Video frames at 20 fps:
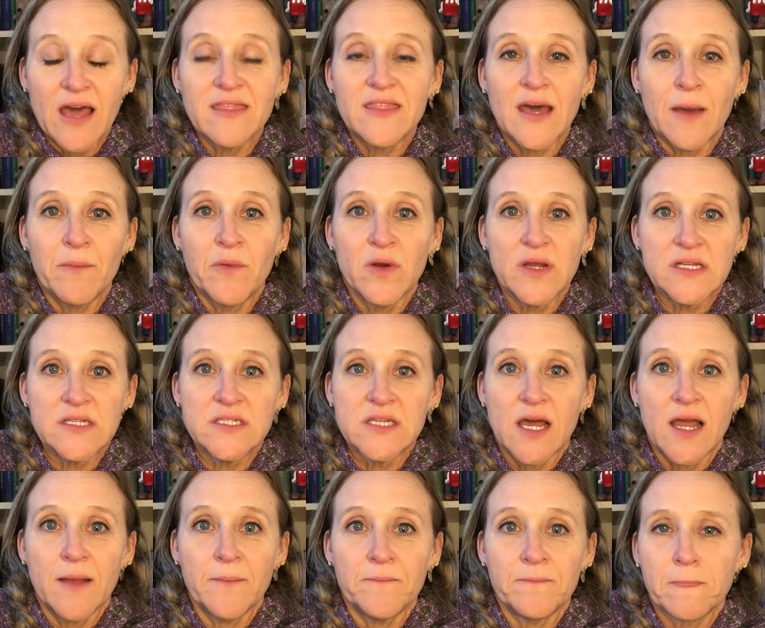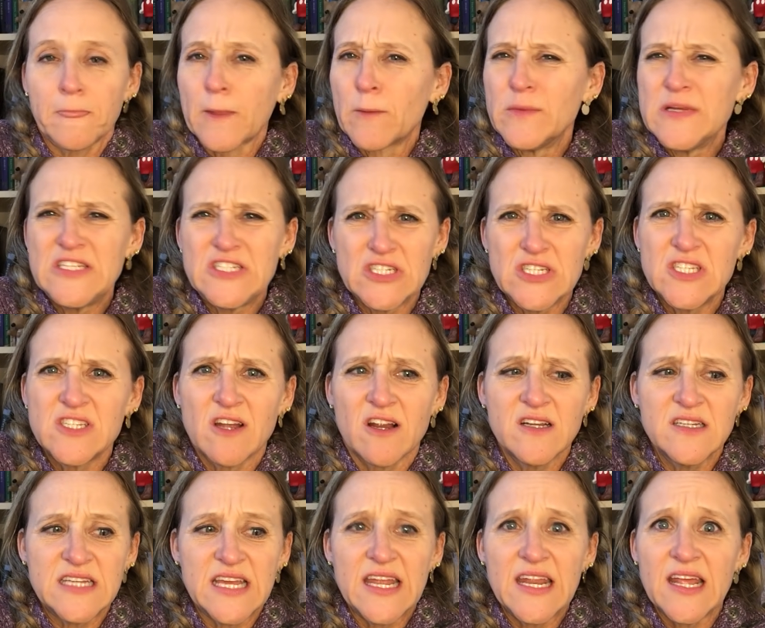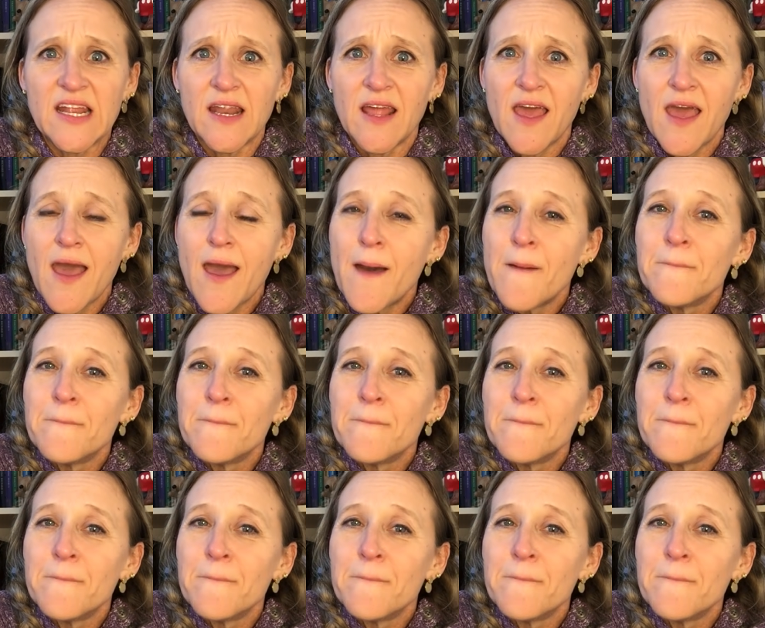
at that point in time. We just started dating.